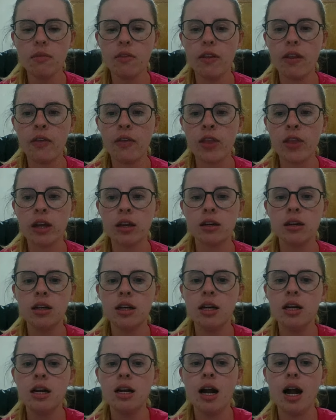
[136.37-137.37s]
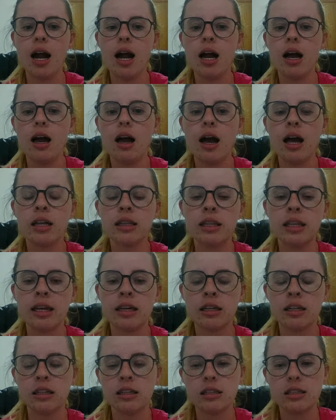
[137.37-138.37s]
And then at the
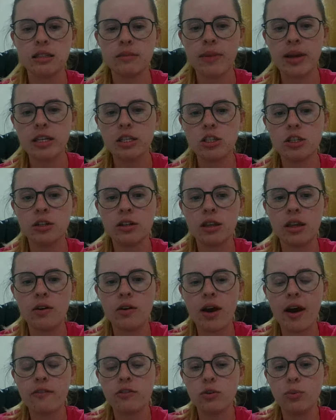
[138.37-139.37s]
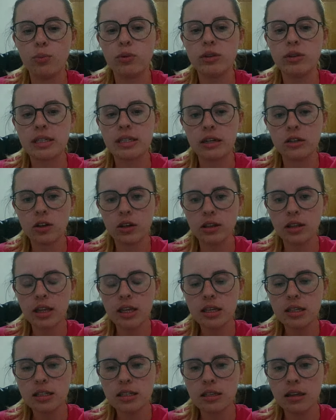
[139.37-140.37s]
end of the semester, they would have to present on
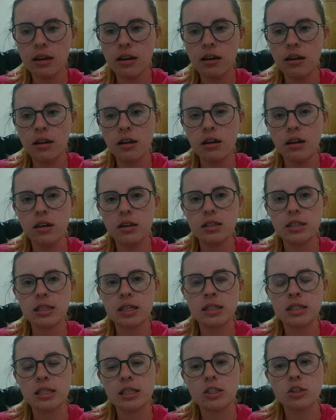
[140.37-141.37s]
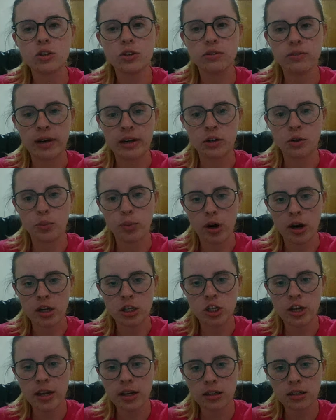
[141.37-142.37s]
this since it's their final
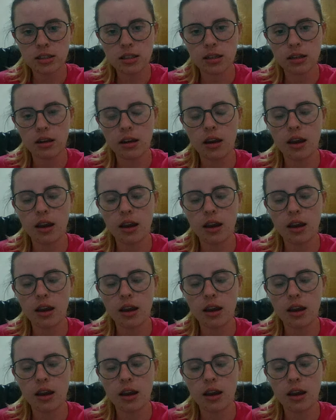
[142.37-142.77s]
project.